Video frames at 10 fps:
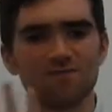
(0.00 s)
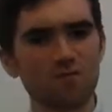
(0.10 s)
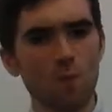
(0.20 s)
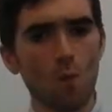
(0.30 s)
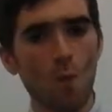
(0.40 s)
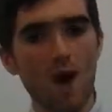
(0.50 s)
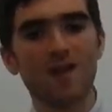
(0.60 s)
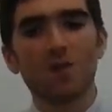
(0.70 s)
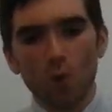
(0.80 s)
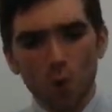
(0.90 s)
A note for
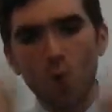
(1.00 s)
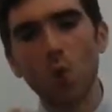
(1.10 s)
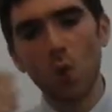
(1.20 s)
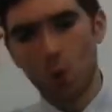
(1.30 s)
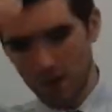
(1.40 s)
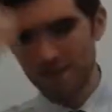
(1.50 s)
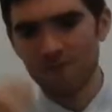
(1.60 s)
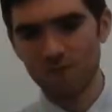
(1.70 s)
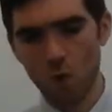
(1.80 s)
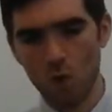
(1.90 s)
all of you to
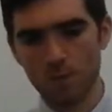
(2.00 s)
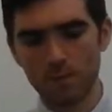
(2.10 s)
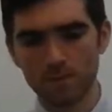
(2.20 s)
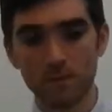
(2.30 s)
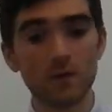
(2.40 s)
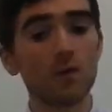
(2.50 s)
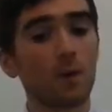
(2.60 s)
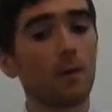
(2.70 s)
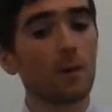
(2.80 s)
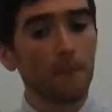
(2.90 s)
remember is that
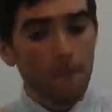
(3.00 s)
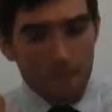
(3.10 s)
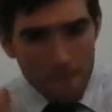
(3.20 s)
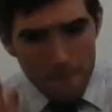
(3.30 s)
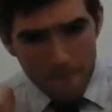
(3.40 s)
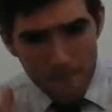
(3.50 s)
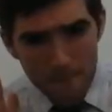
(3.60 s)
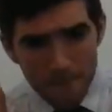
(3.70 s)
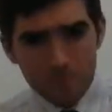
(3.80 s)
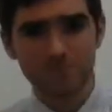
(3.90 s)
this is
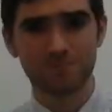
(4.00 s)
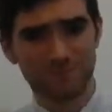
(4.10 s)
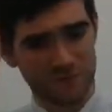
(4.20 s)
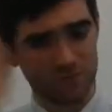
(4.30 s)
compulsory, so